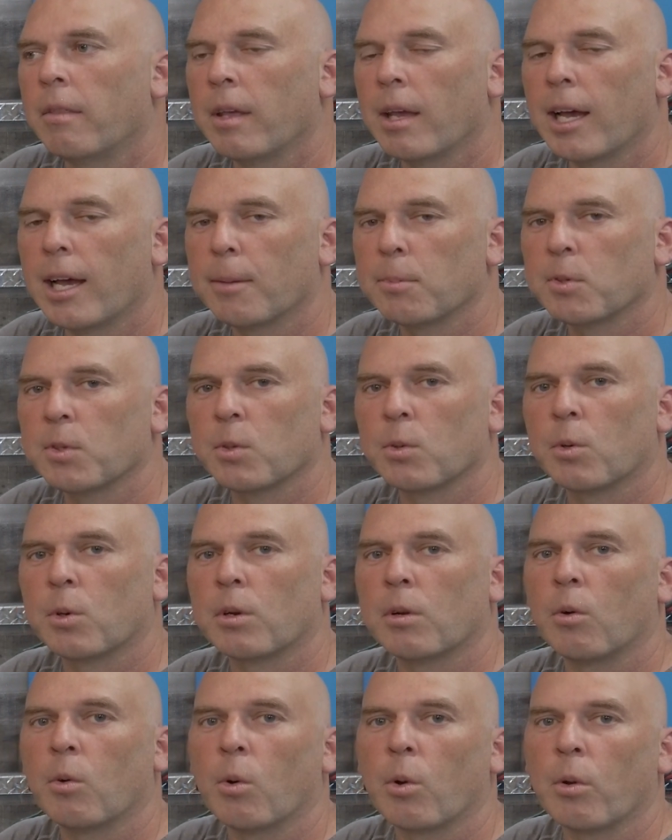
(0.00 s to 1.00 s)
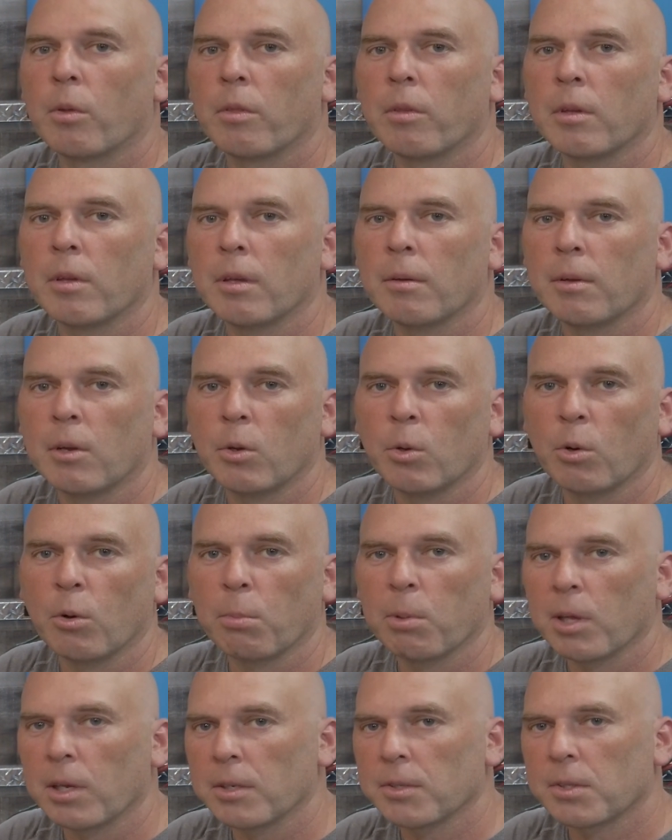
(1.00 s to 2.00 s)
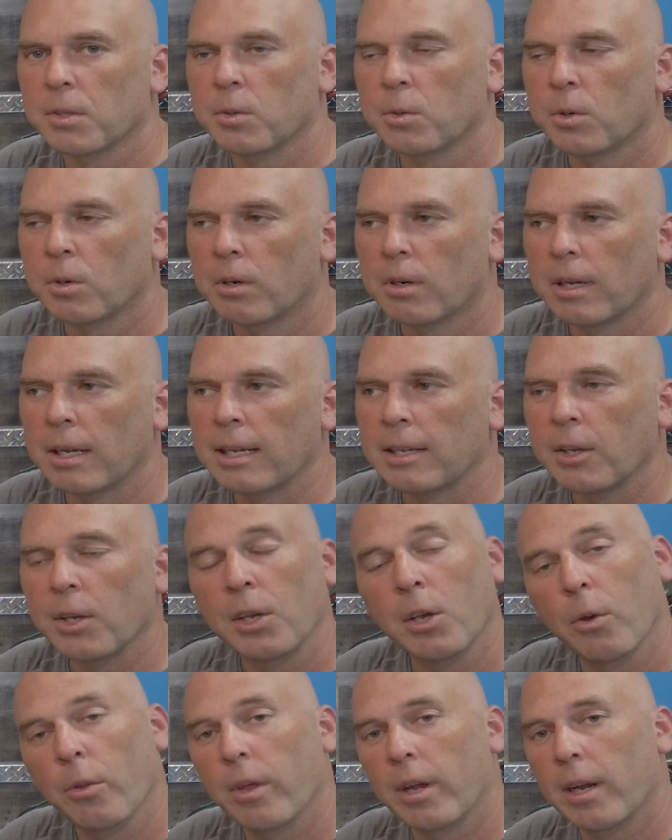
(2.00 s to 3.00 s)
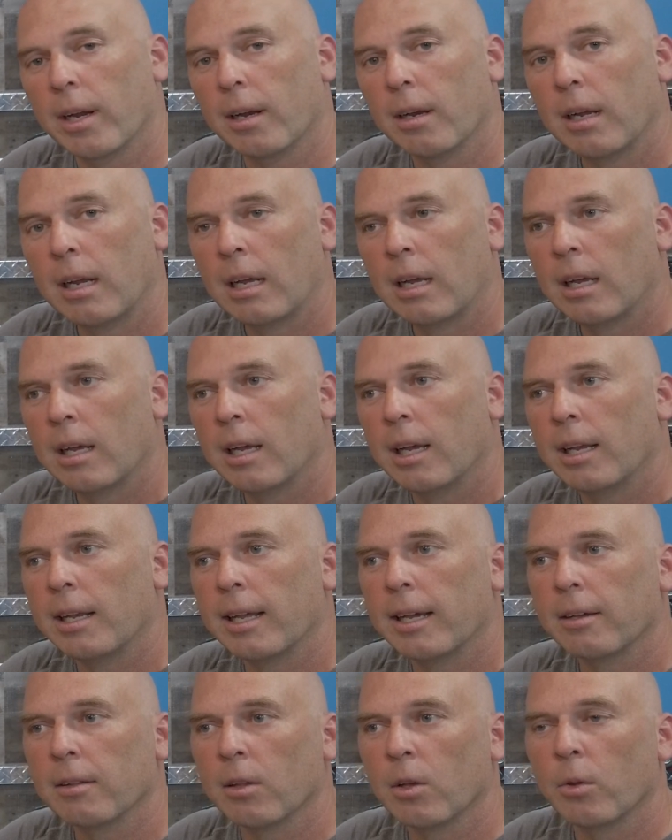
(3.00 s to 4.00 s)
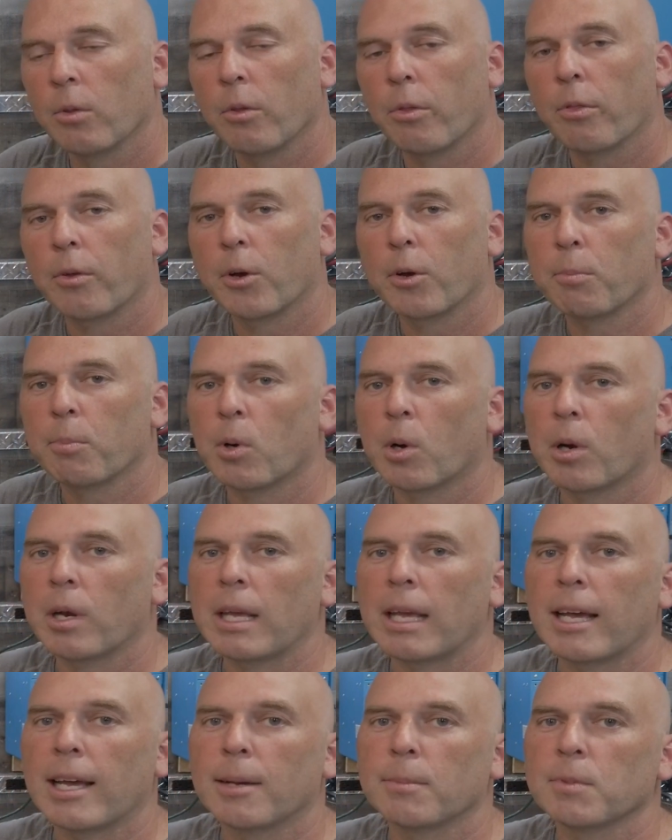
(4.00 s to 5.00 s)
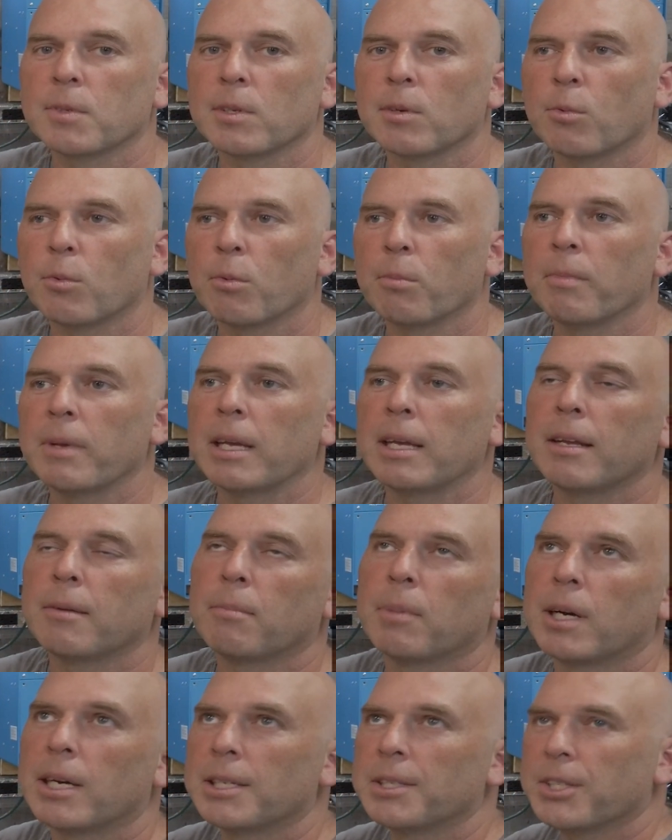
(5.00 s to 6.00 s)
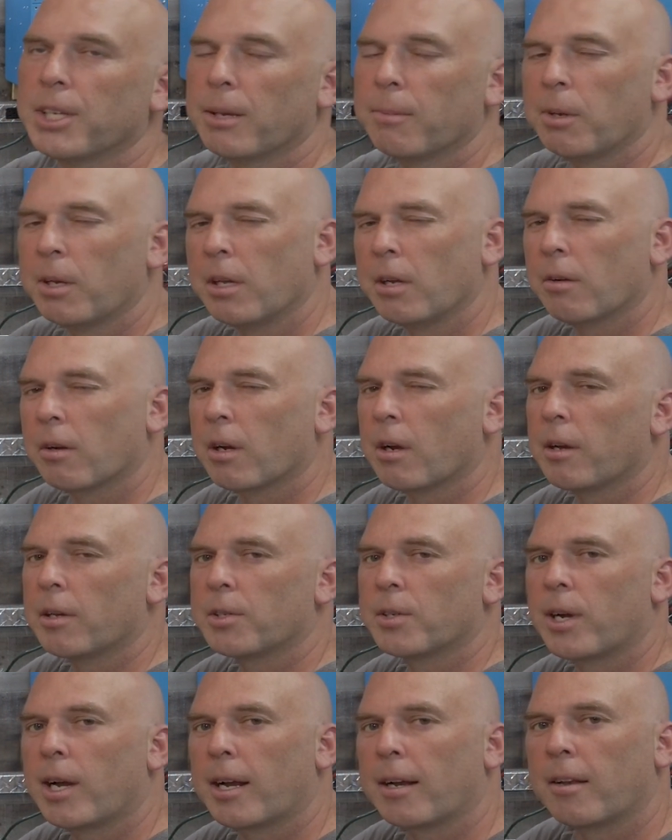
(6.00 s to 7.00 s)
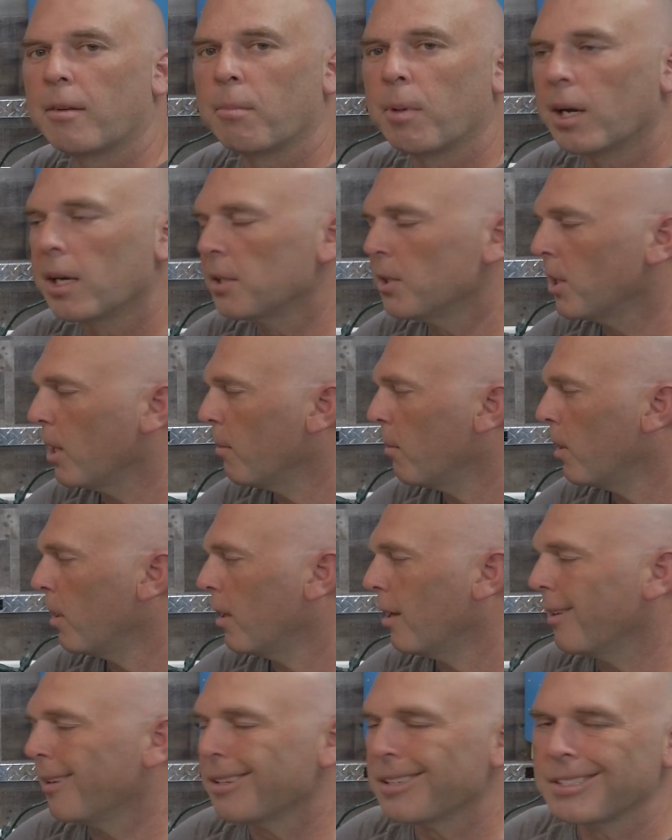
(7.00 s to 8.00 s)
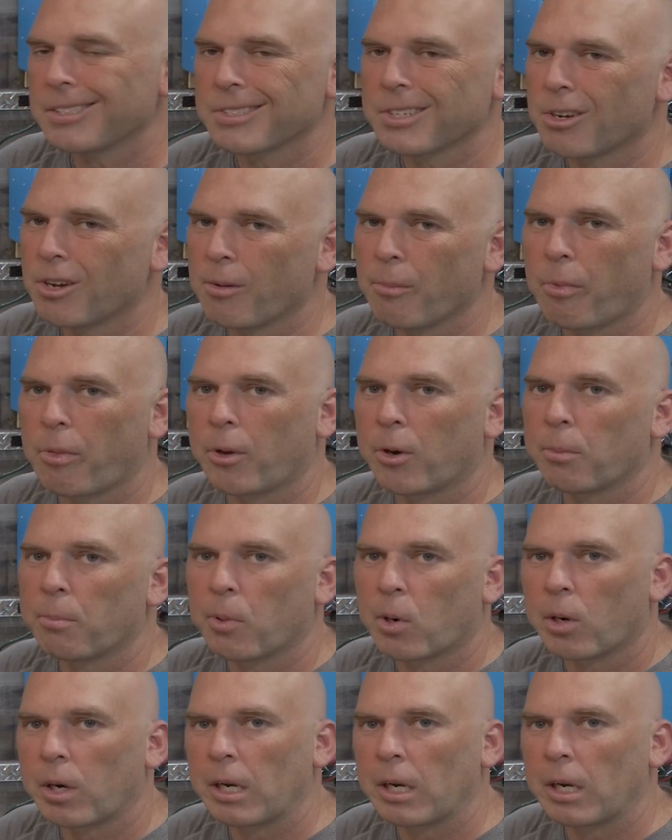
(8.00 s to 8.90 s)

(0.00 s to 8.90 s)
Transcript: the App Store or the Google Play Store, and you can go there and download the third party apps that were made by JBD or contracted by JBD. I just call them third